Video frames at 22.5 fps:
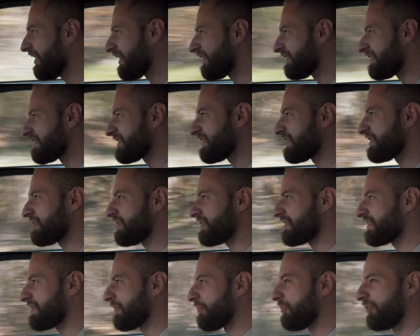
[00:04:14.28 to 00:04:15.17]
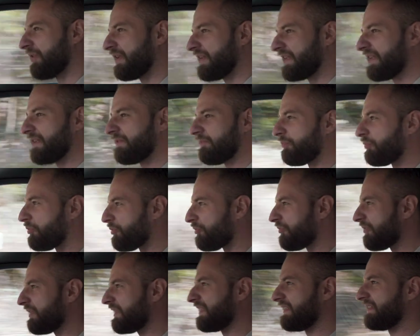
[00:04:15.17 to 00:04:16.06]
This is just a
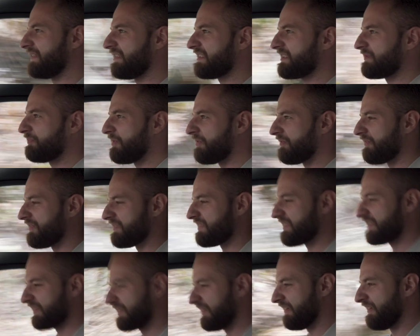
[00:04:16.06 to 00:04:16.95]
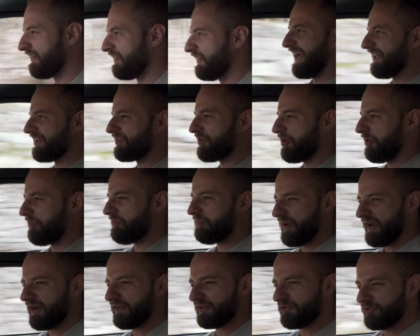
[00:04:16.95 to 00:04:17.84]
brilliant experience. And
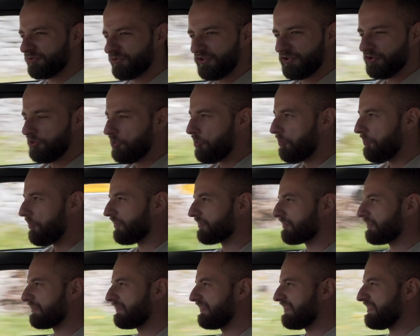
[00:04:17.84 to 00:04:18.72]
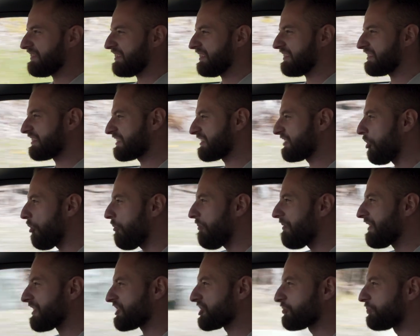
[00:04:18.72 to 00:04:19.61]
compared to the new model, this is so
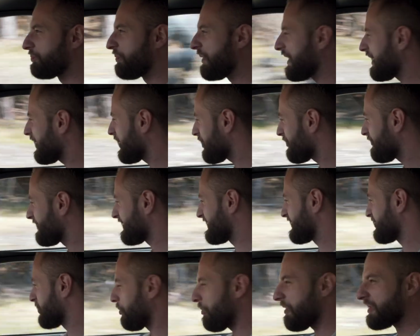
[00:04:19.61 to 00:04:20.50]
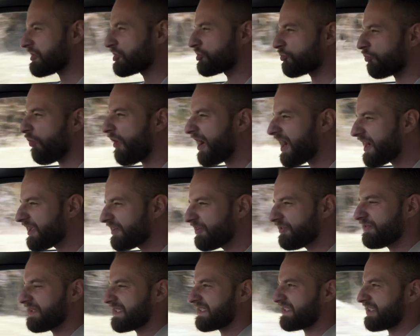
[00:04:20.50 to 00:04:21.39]
much bigger, it's so much
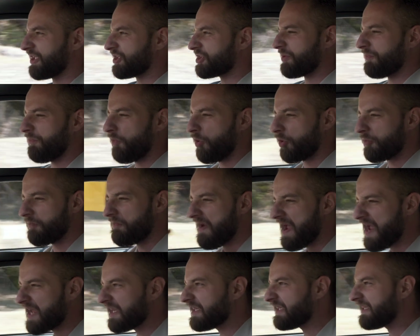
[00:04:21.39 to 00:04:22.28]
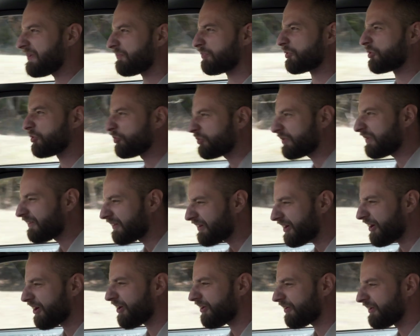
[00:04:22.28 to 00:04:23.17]
wider, it's such a more manly, brutal
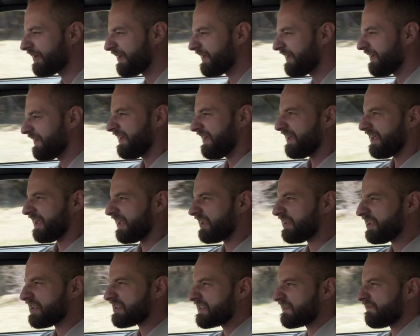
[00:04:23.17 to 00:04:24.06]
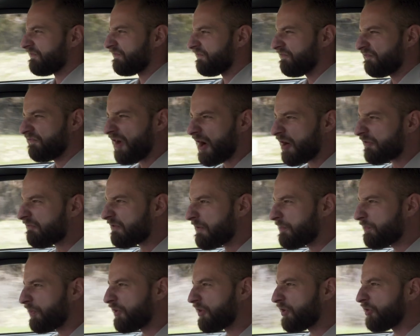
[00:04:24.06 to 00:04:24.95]
car. It is very
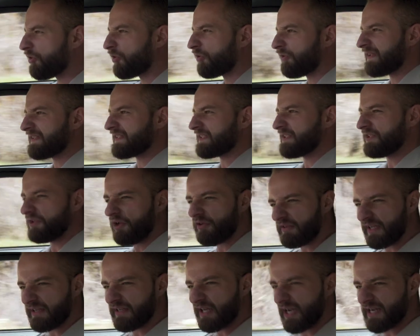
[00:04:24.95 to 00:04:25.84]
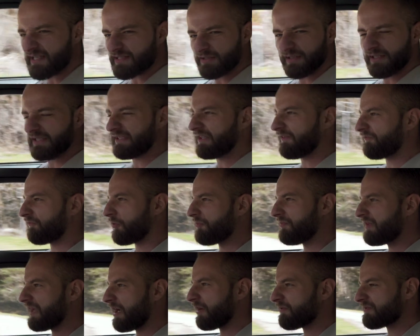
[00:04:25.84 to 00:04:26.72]
pure, it's not that isolated
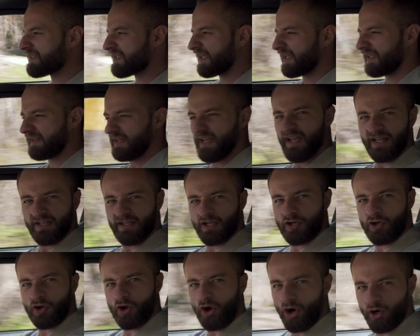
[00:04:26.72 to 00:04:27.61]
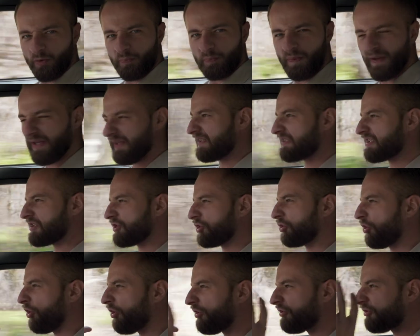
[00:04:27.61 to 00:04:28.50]
from the outside. The cockpit is
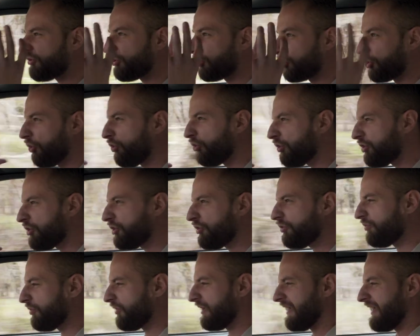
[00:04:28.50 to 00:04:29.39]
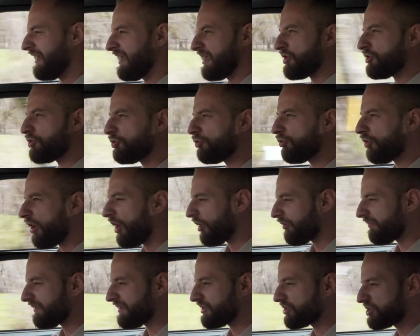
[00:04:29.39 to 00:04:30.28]
turned to you. You
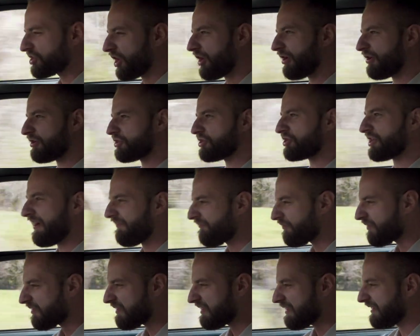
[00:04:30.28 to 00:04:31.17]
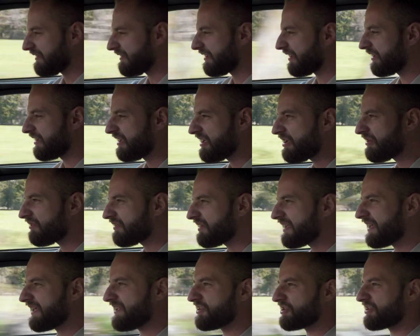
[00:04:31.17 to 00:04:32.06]
are in charge. Everything, the gear
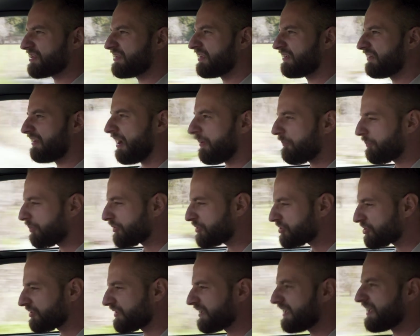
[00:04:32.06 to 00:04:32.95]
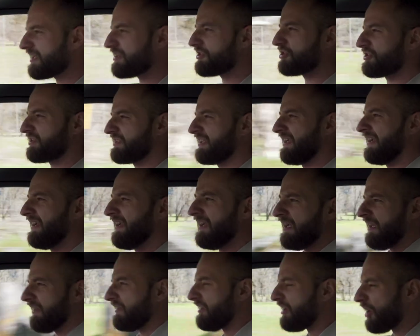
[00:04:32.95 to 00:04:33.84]
gauges, the temperature gauges,
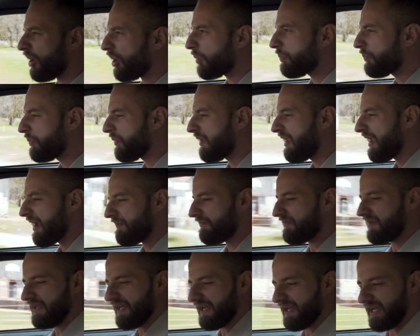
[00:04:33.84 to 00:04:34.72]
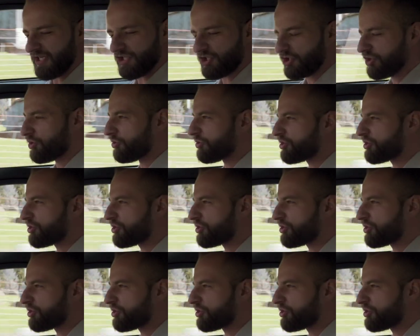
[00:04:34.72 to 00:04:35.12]
the RPM gauge. You